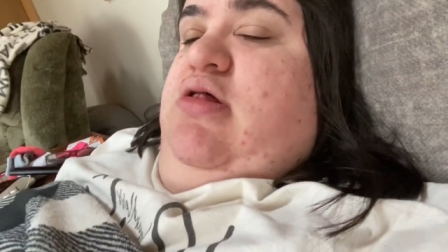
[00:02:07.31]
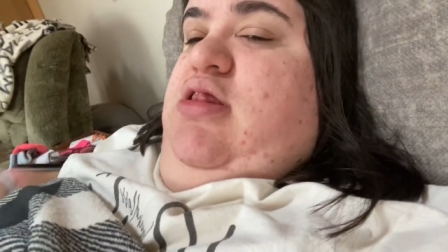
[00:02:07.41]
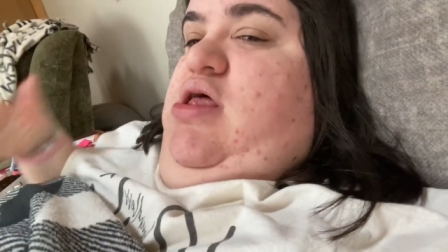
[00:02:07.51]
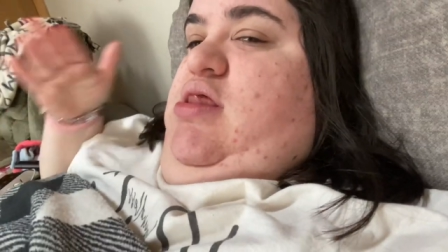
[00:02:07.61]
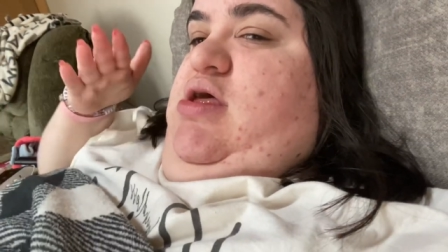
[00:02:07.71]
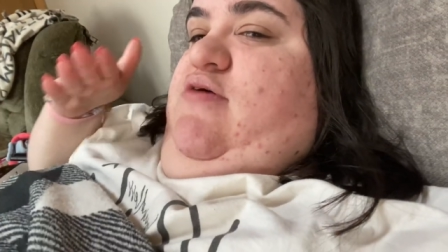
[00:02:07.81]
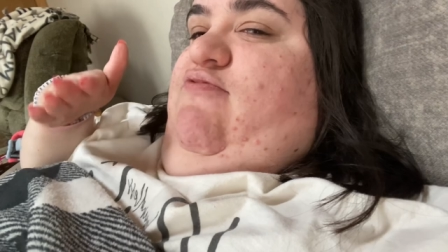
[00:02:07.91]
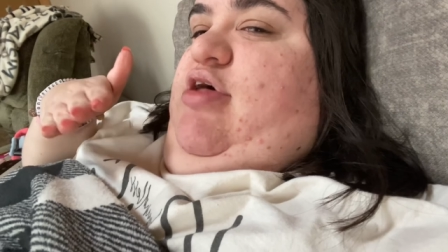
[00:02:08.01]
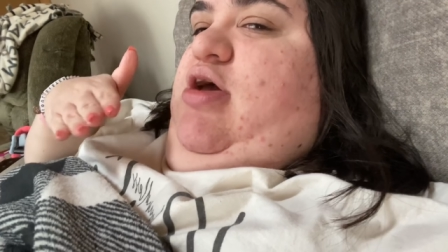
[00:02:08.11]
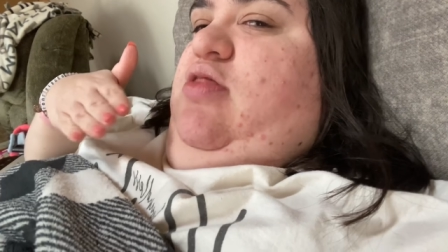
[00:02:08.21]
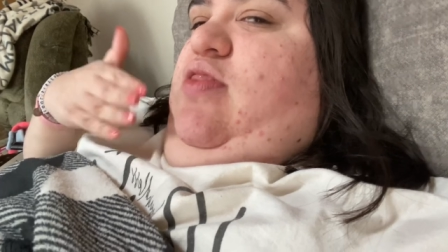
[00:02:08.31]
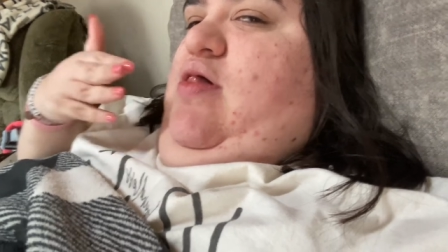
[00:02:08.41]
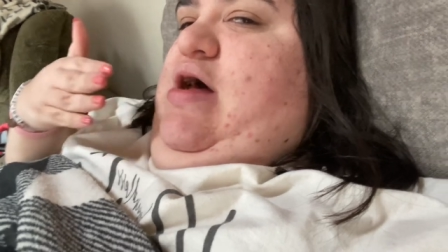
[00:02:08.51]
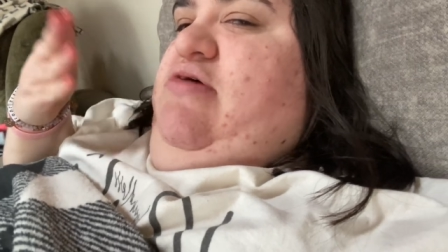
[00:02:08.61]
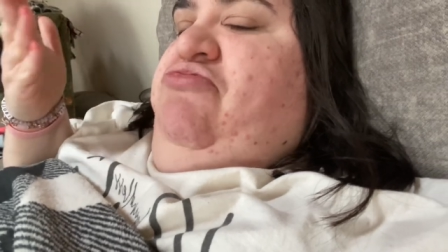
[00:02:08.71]
lately of like the
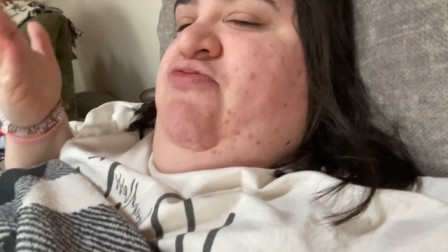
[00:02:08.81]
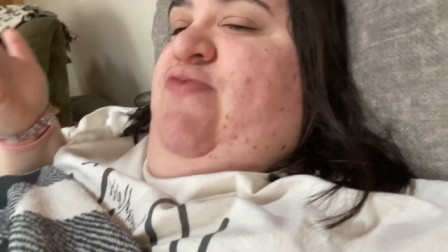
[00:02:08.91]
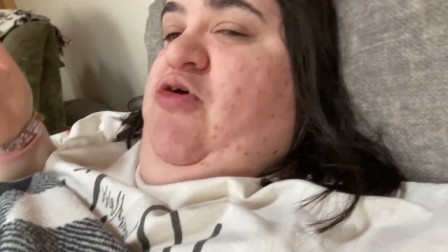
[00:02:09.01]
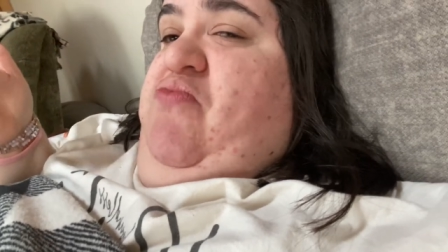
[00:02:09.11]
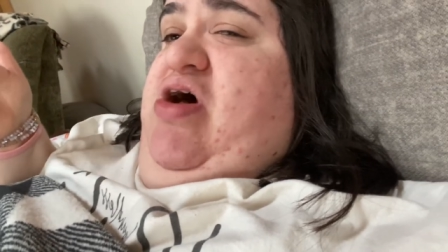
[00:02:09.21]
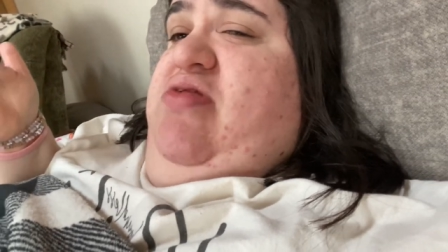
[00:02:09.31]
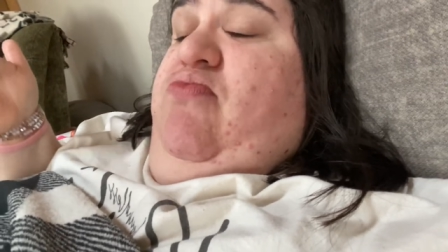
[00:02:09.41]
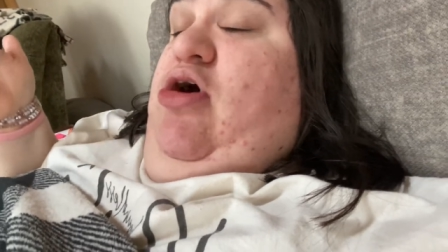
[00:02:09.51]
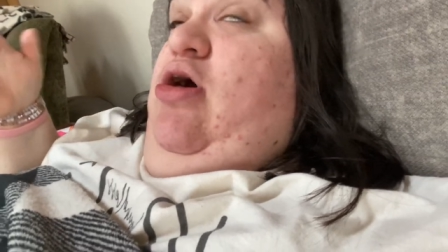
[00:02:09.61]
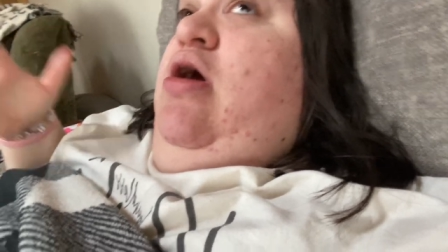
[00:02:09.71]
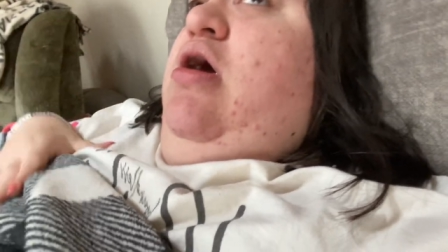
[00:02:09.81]
last few months, well,